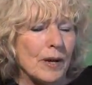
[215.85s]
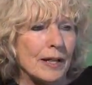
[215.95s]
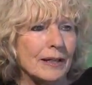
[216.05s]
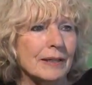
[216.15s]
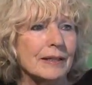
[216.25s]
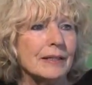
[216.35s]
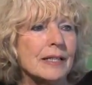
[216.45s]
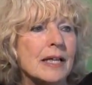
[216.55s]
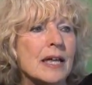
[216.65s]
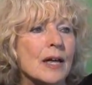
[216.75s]
Well,
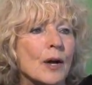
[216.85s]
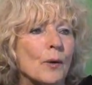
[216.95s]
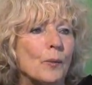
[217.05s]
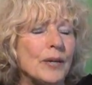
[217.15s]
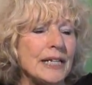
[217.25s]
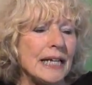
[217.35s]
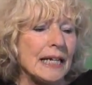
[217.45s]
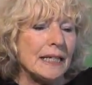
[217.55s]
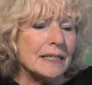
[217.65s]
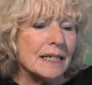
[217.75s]
we
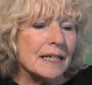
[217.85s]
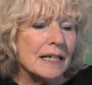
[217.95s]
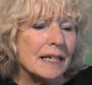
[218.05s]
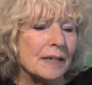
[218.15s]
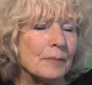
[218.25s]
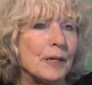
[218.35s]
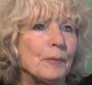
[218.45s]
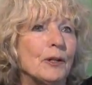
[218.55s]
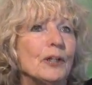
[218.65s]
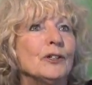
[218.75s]
need
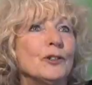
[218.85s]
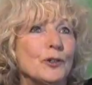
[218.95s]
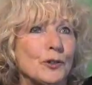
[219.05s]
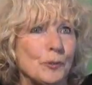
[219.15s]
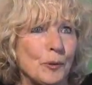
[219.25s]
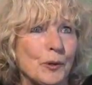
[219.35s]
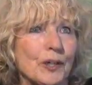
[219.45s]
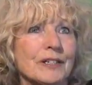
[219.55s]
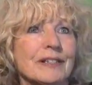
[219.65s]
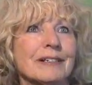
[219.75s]
people to
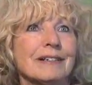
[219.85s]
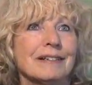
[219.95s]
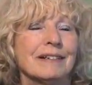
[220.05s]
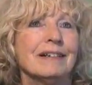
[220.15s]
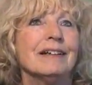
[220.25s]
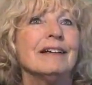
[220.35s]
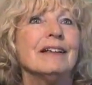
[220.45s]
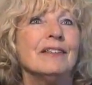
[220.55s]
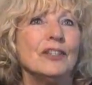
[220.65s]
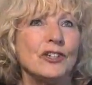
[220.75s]
support
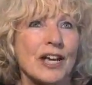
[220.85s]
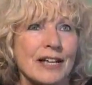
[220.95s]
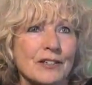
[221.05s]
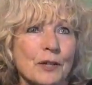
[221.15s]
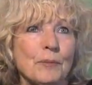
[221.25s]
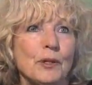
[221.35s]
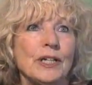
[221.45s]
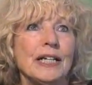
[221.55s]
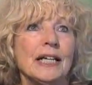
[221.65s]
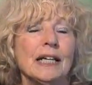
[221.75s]
the jazz
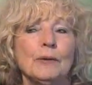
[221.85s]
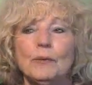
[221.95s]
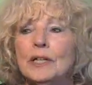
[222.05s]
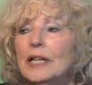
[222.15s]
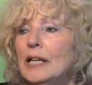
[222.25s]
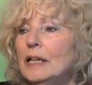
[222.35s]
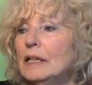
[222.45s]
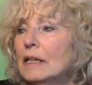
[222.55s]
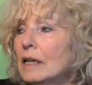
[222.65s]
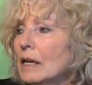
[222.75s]
community. We
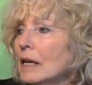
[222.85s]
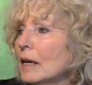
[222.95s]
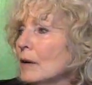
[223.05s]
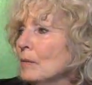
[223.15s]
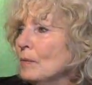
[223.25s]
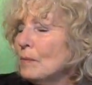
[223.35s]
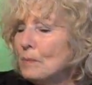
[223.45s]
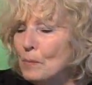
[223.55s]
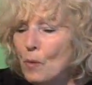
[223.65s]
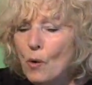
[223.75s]
need
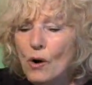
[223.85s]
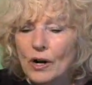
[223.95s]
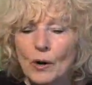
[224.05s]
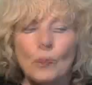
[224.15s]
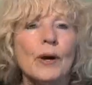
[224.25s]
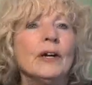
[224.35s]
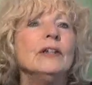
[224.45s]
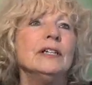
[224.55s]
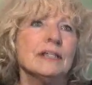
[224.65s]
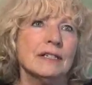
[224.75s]
more
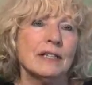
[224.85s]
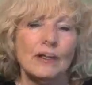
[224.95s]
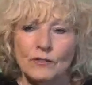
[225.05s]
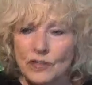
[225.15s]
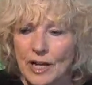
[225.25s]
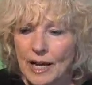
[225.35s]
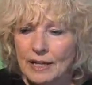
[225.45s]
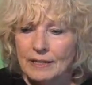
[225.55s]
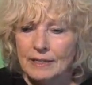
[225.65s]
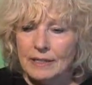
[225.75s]
awareness of
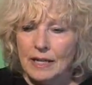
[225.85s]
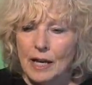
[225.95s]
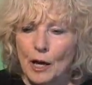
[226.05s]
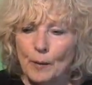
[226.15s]
jazz.